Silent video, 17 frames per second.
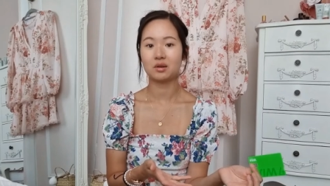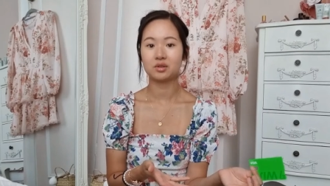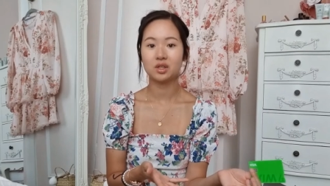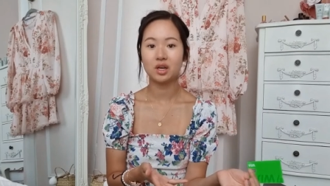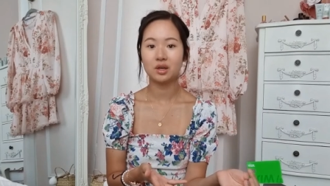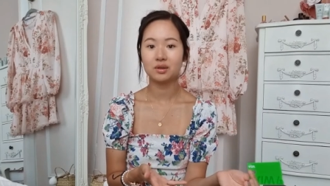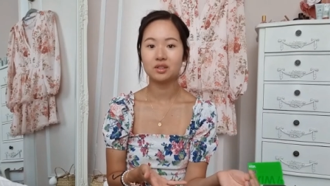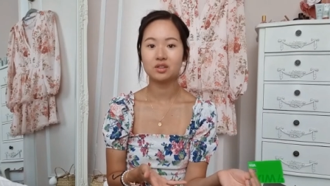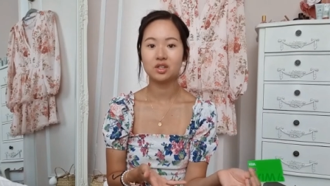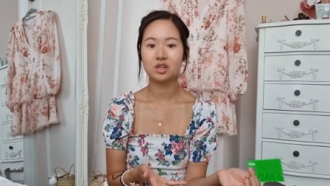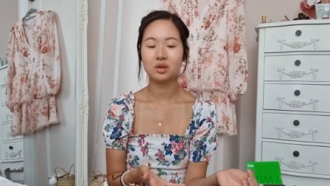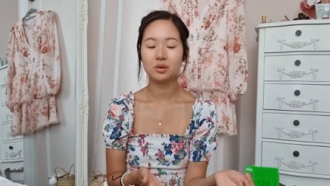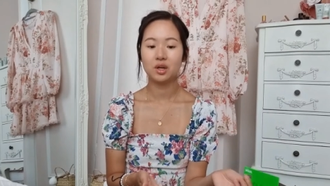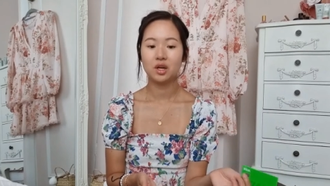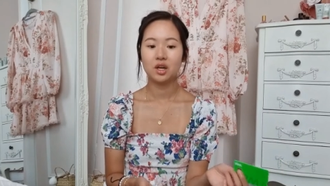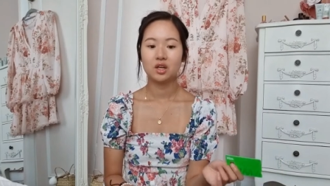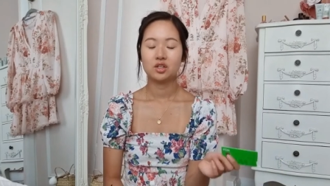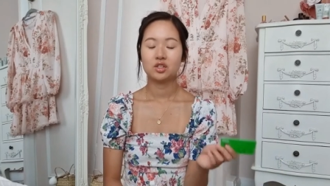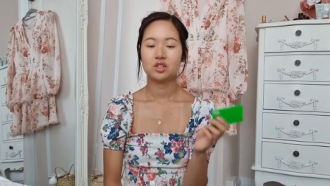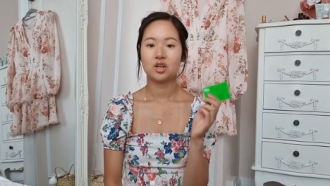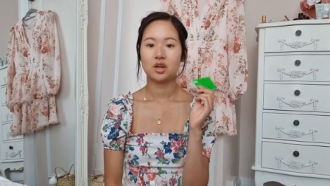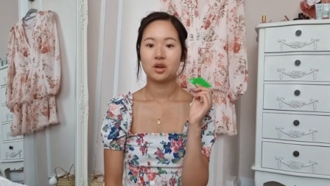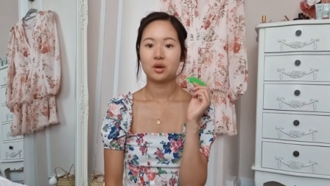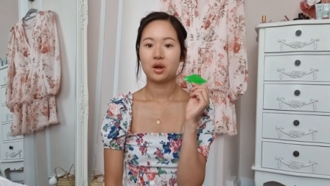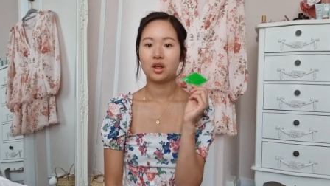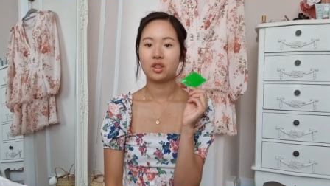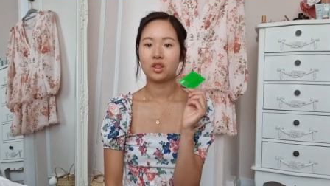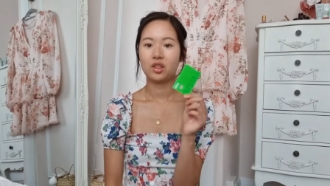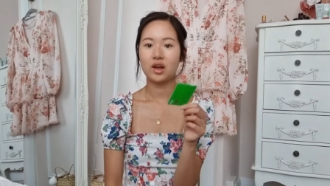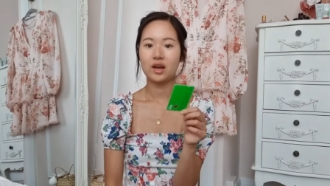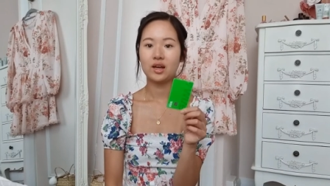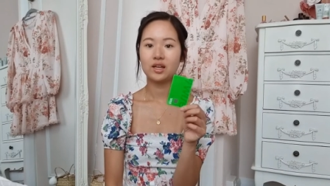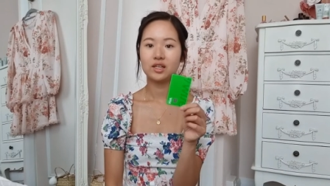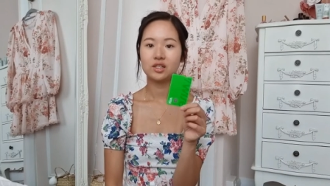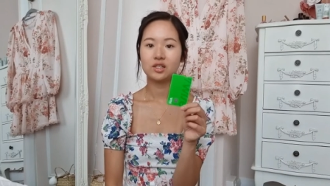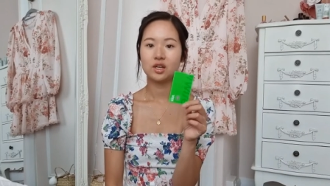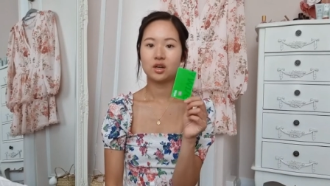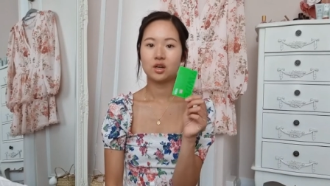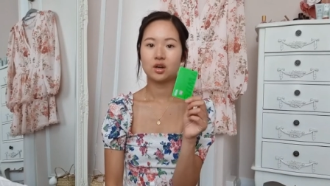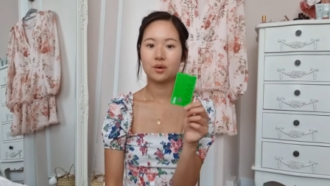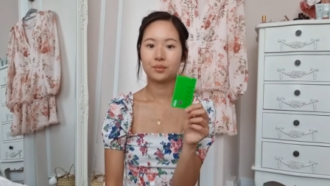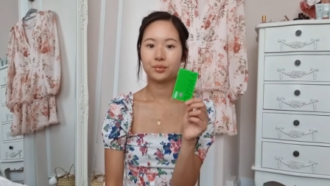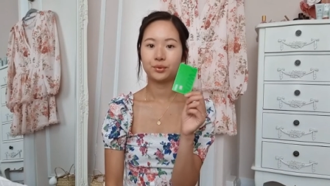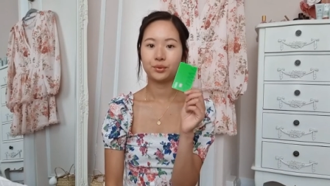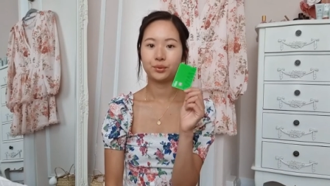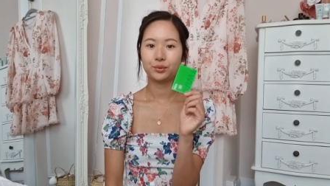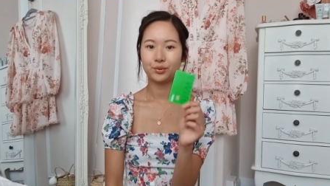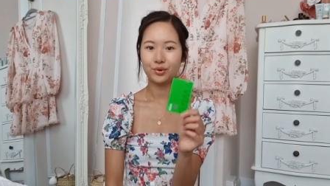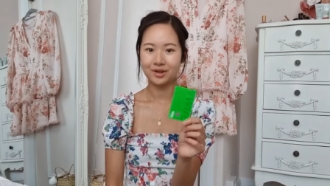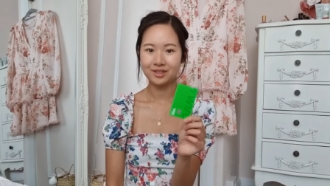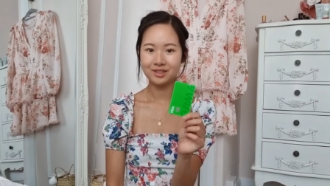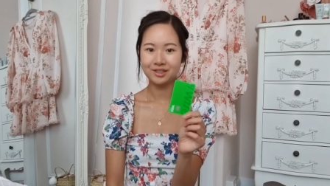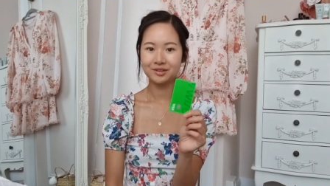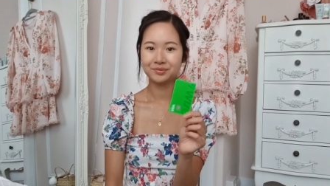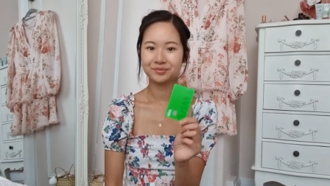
I was going to. So that is number one.